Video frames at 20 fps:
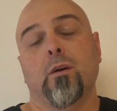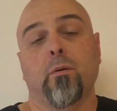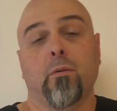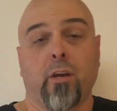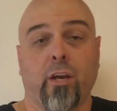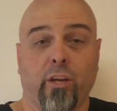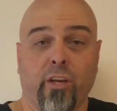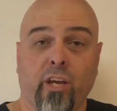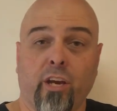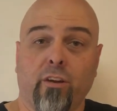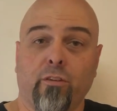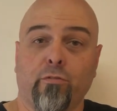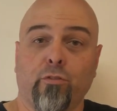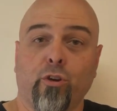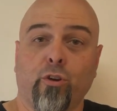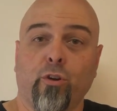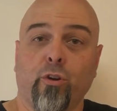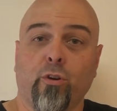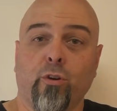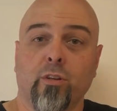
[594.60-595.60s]
And now if
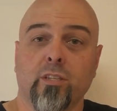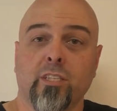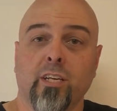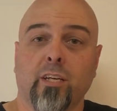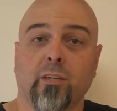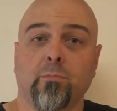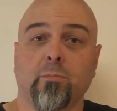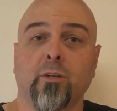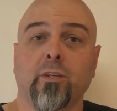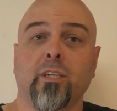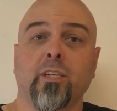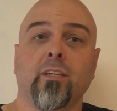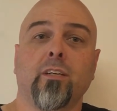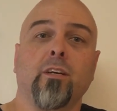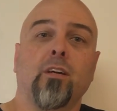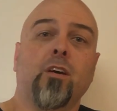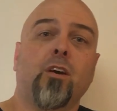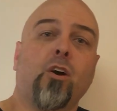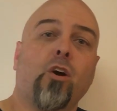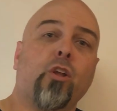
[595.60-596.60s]
you can contact me,
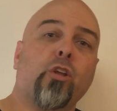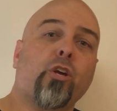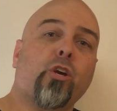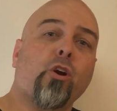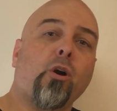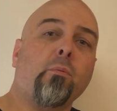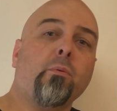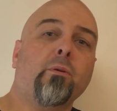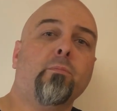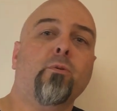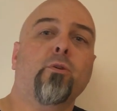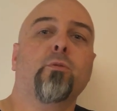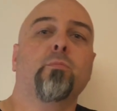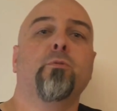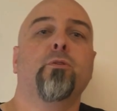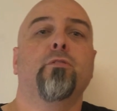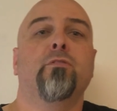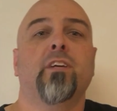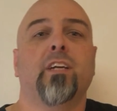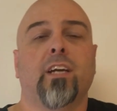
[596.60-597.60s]
on the comic book
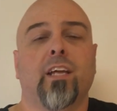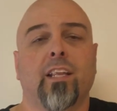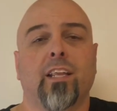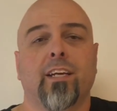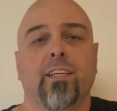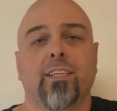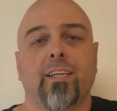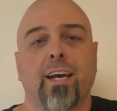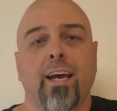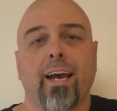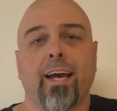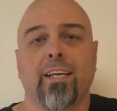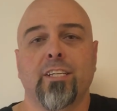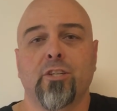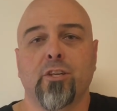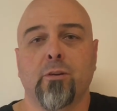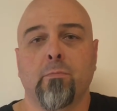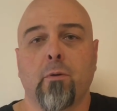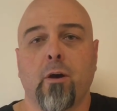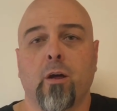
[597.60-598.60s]
movie collector at
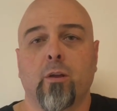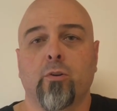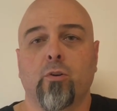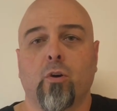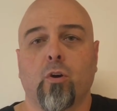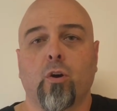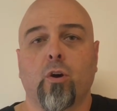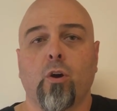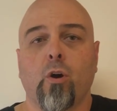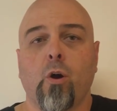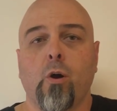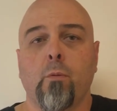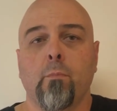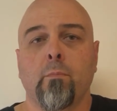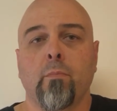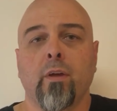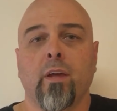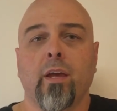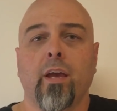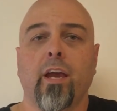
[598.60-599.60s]
gmail dot
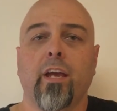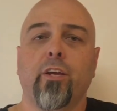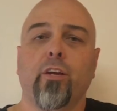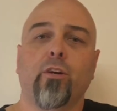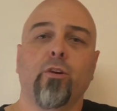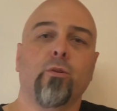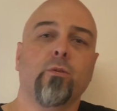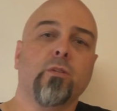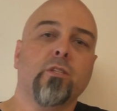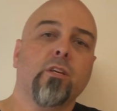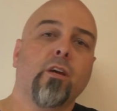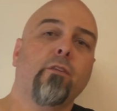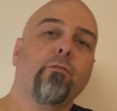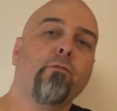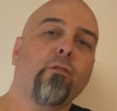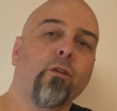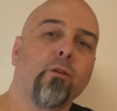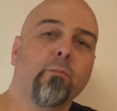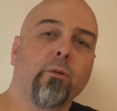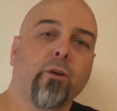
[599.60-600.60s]
com, and you can also
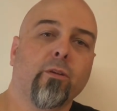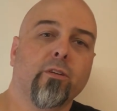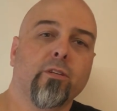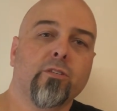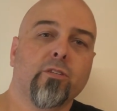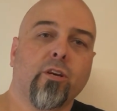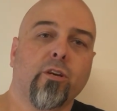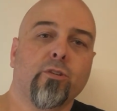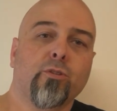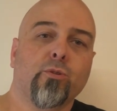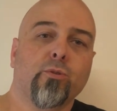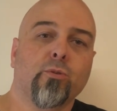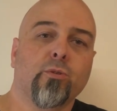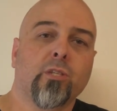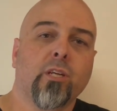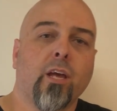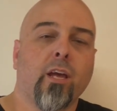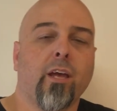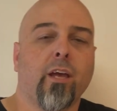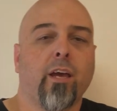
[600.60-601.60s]
follow me on the
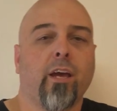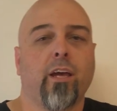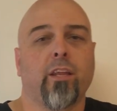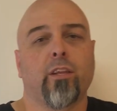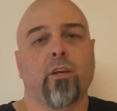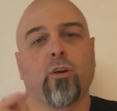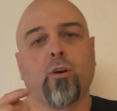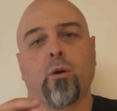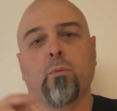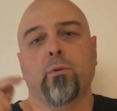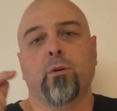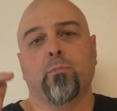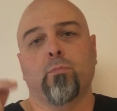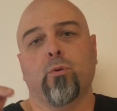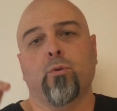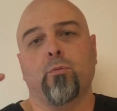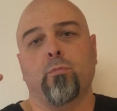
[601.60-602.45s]
socials at the Comic Book